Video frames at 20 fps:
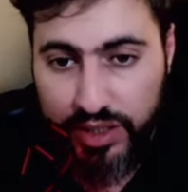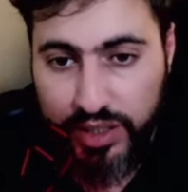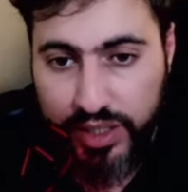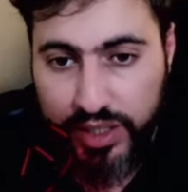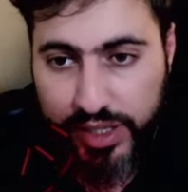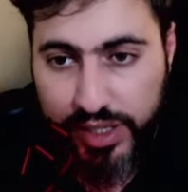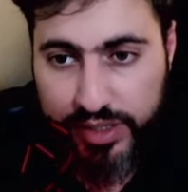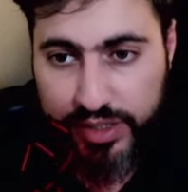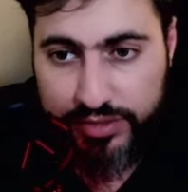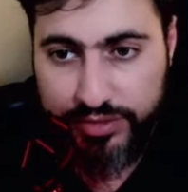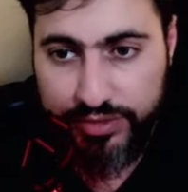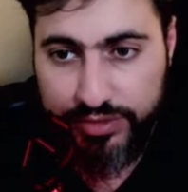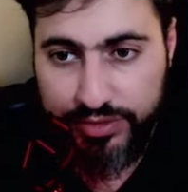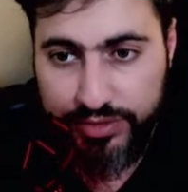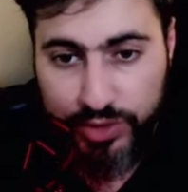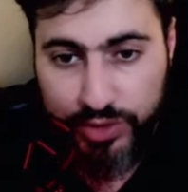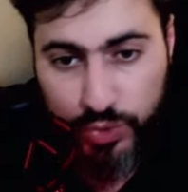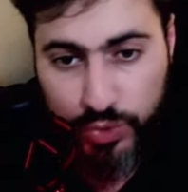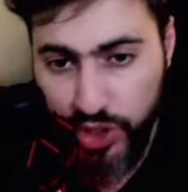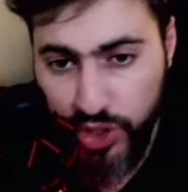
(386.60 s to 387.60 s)
have
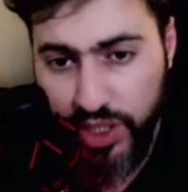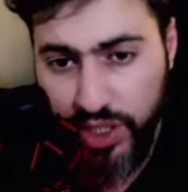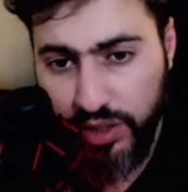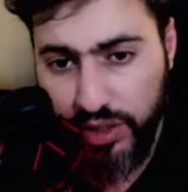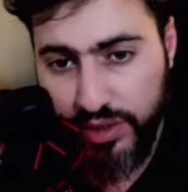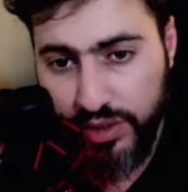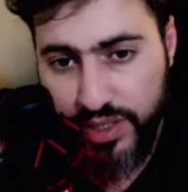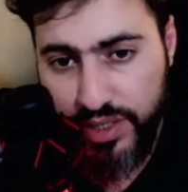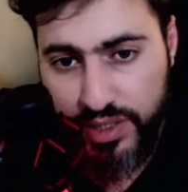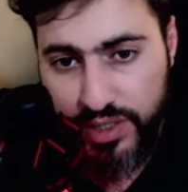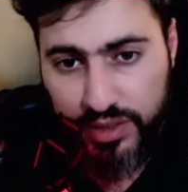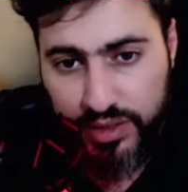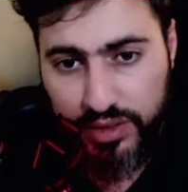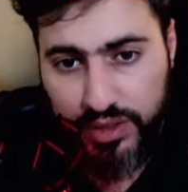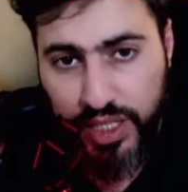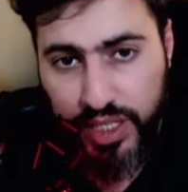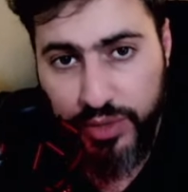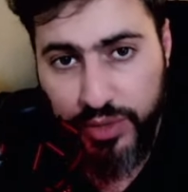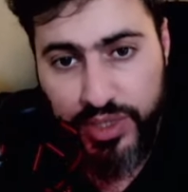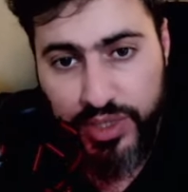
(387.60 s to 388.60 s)
2 shields.
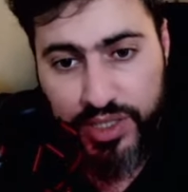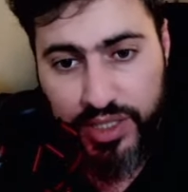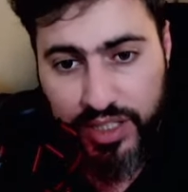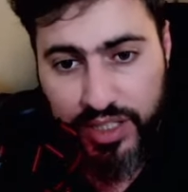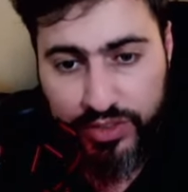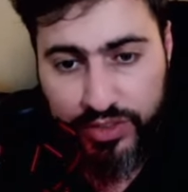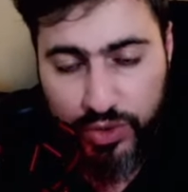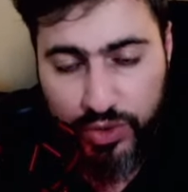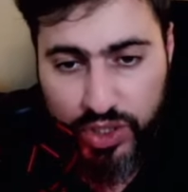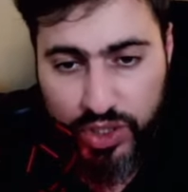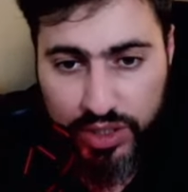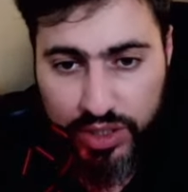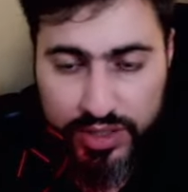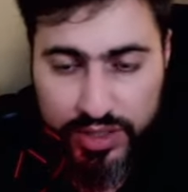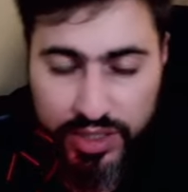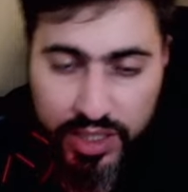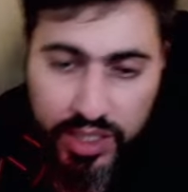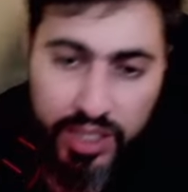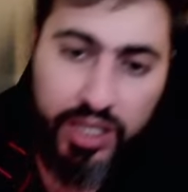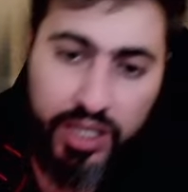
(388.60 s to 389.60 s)
Yeah, we still have 2 shields.